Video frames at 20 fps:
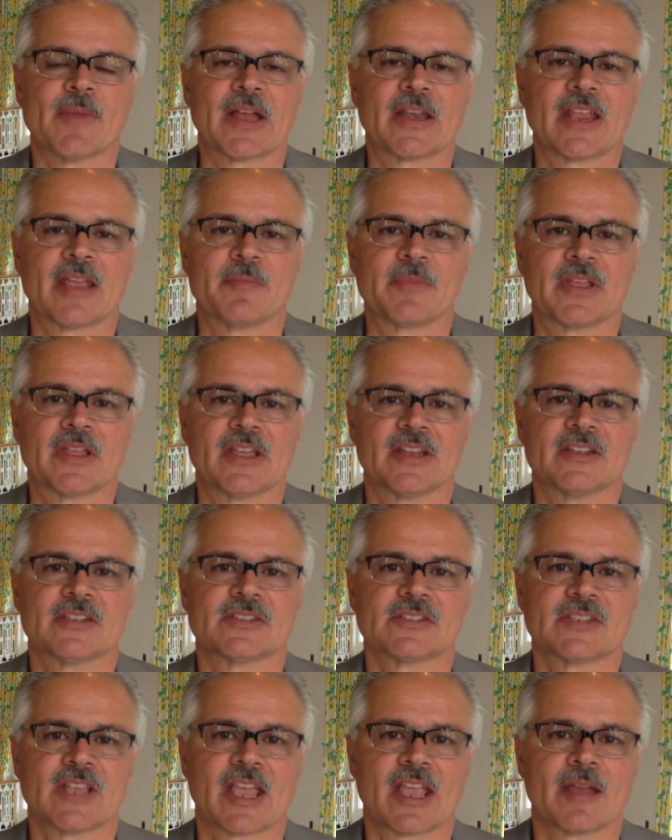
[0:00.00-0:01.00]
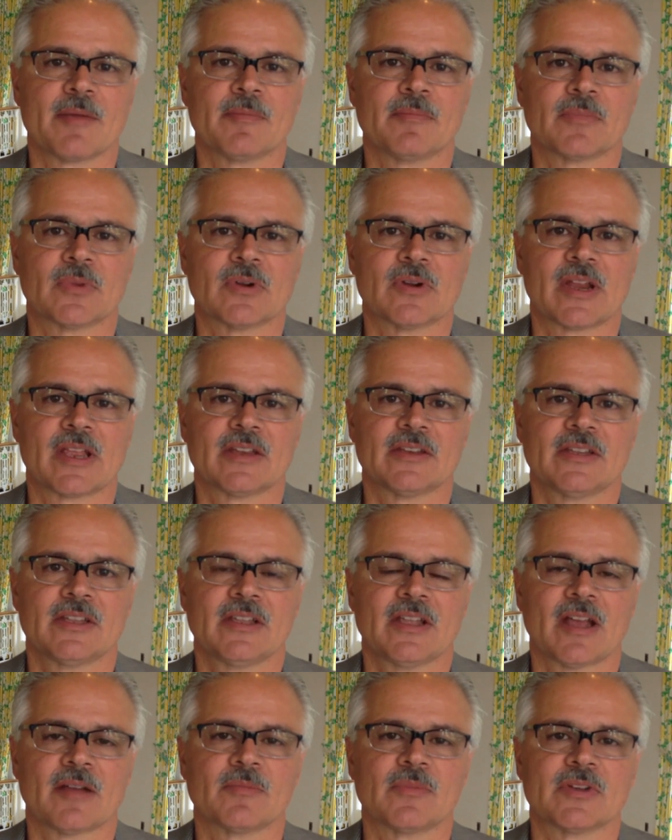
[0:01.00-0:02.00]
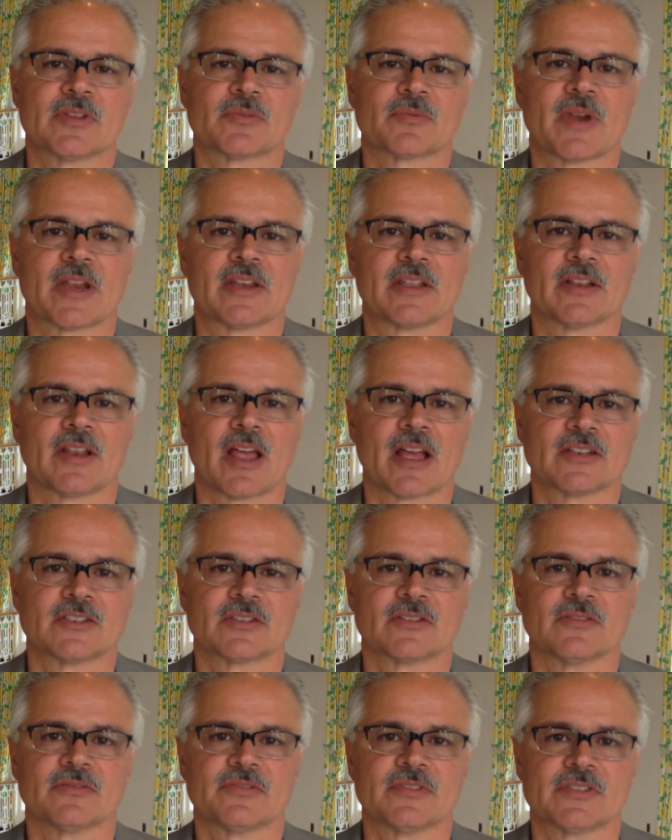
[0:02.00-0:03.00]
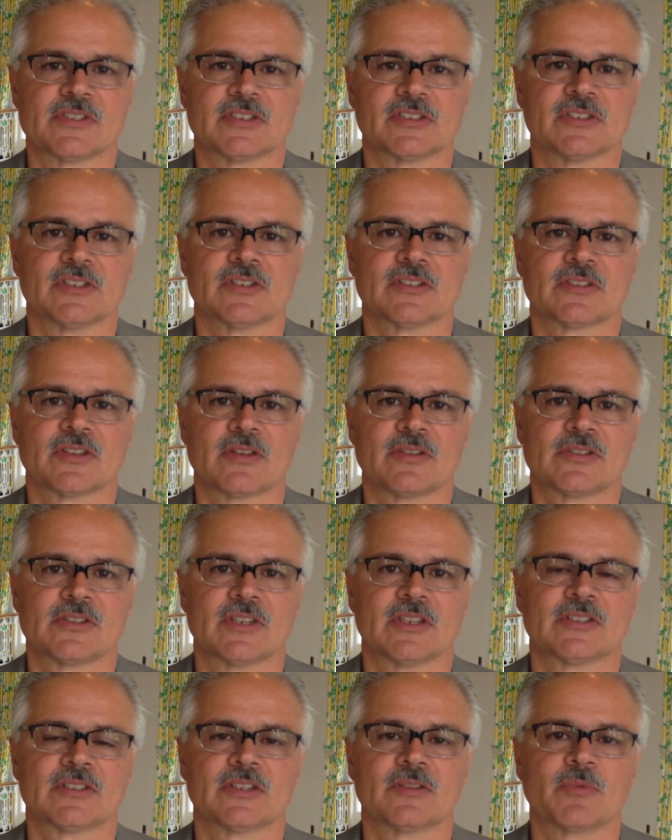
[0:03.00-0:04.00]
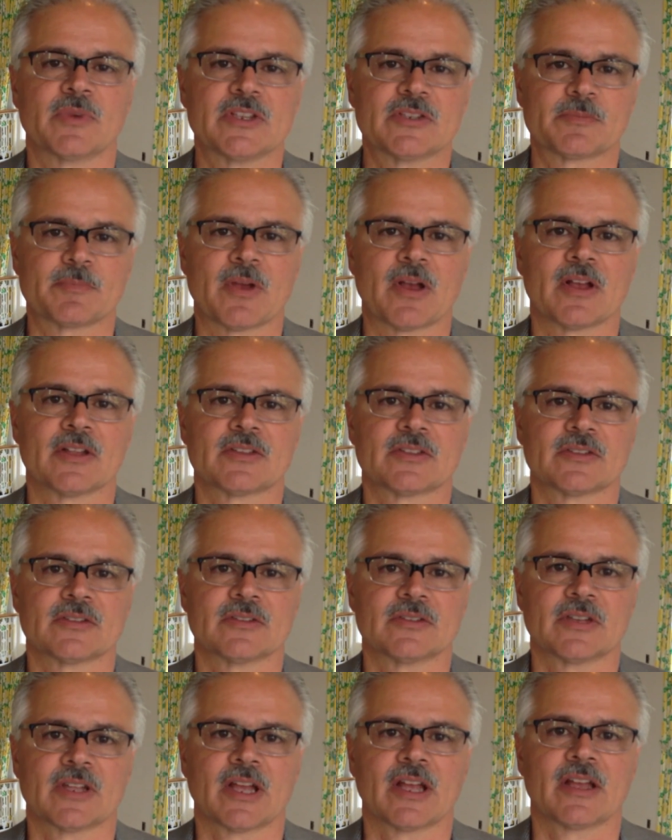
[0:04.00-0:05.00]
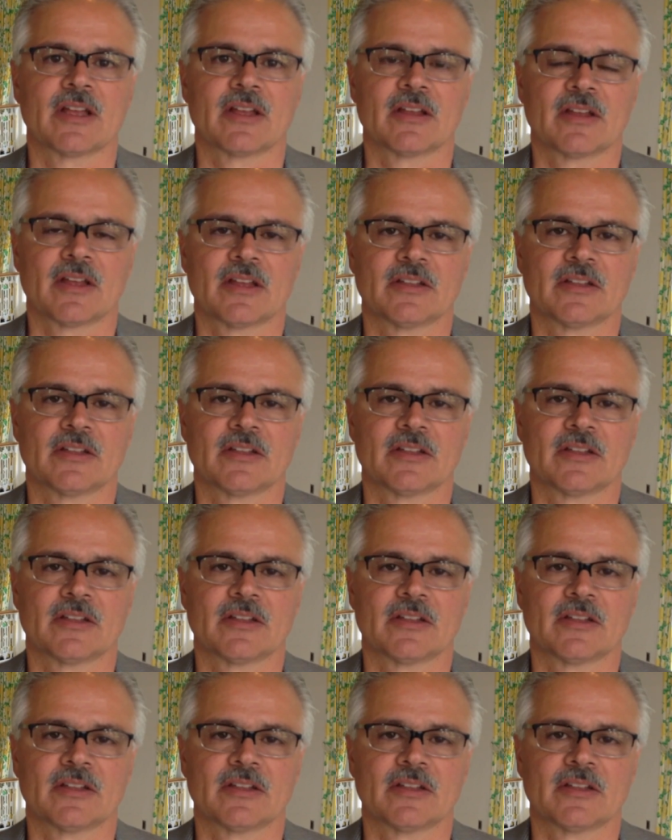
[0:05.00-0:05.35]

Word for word: My name again is Sam Morandi. I'm with Radiological Physician Associates, and we sponsored uh, uh,